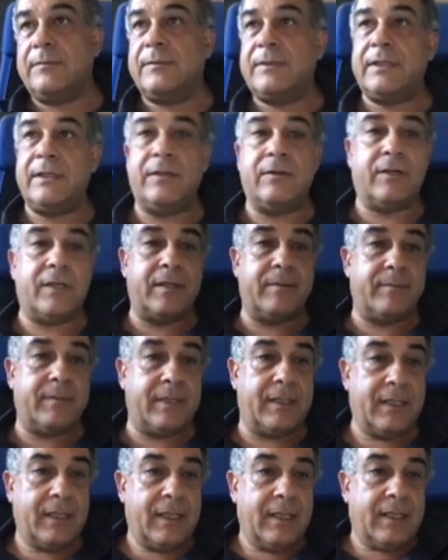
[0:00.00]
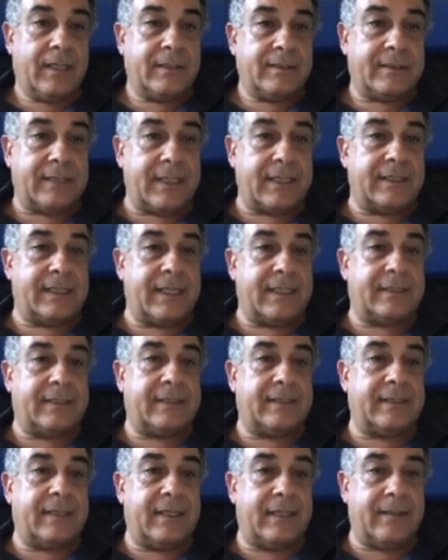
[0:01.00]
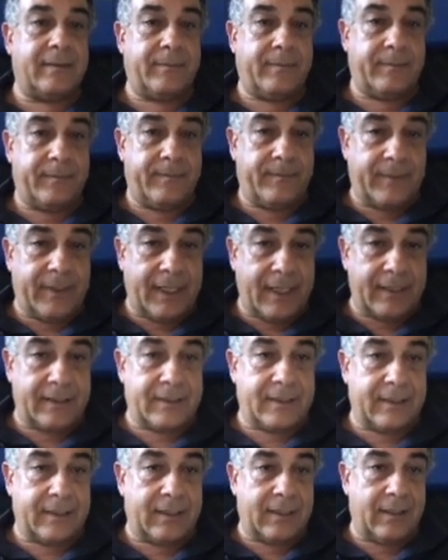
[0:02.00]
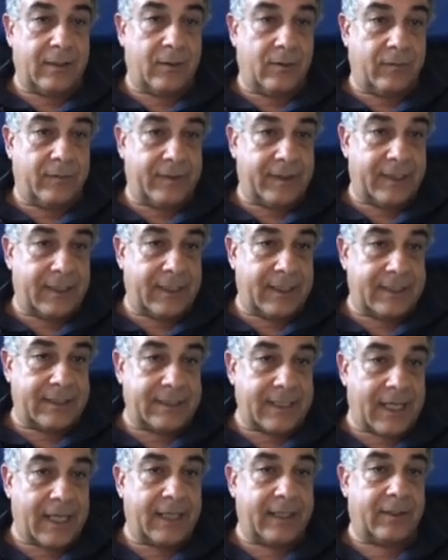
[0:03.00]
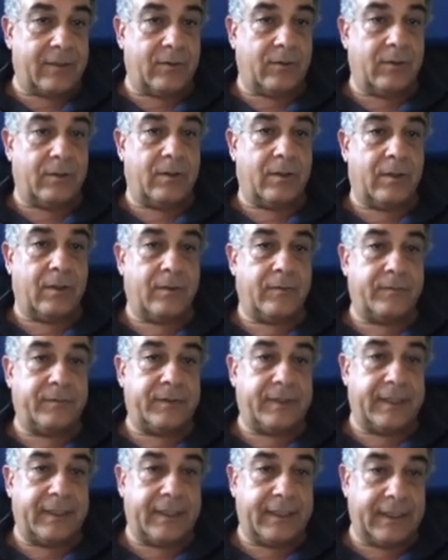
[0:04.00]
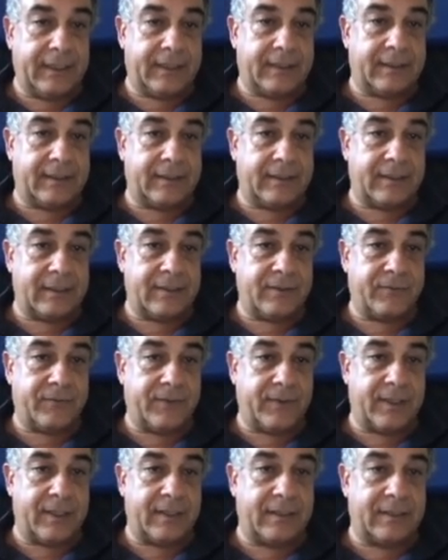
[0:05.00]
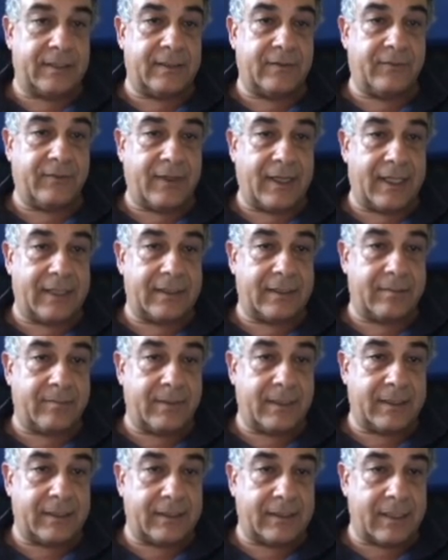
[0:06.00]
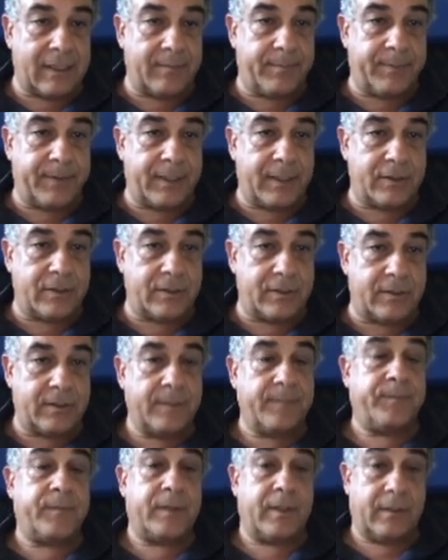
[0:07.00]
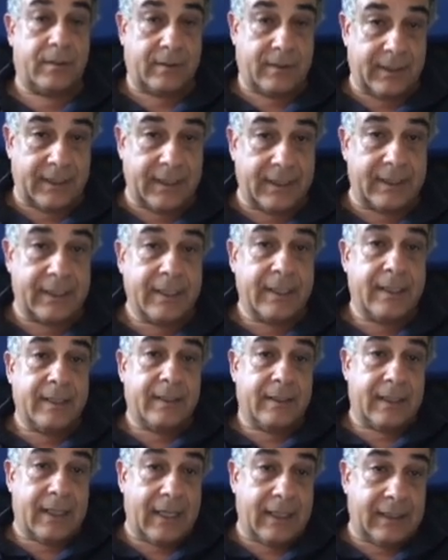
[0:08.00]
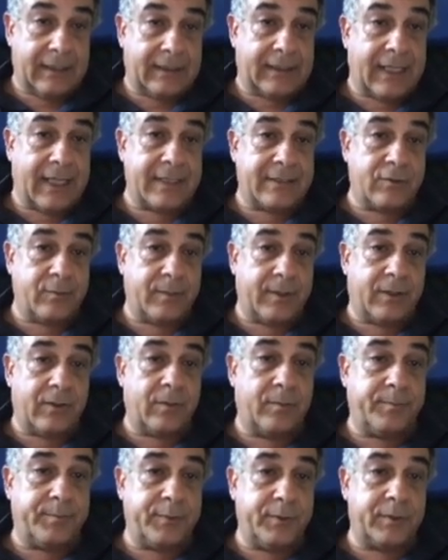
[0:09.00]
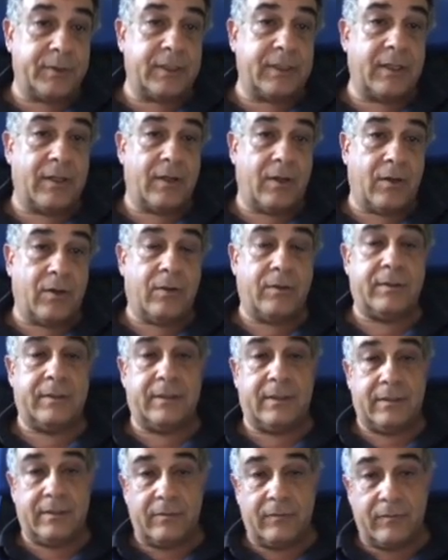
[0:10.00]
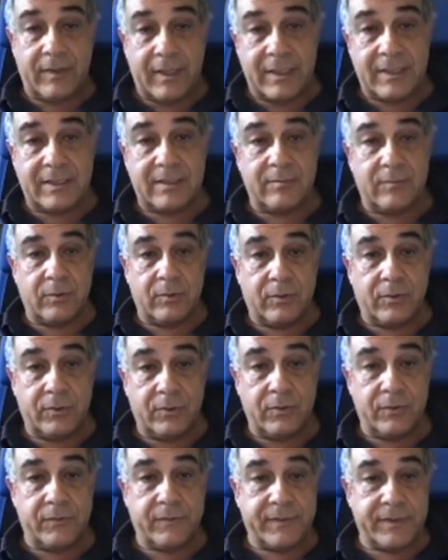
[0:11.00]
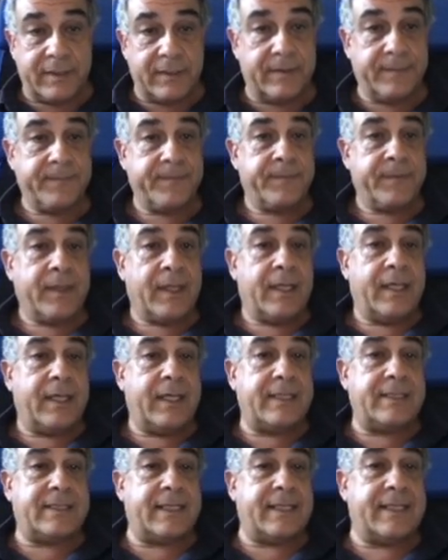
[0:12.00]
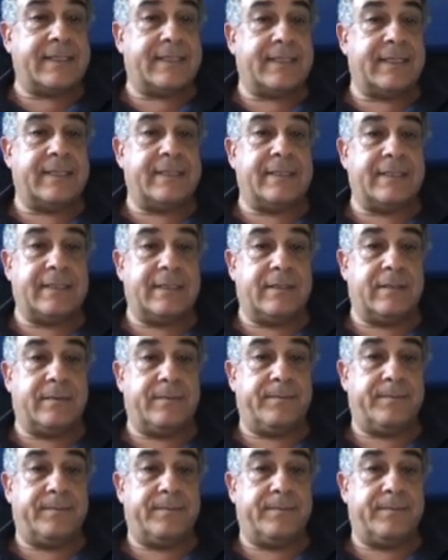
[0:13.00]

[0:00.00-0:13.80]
theorem, say that the integral over a cycle of the heat transferred divided by the temperature, clearly it has to be computed on reversible curves, is less than zero.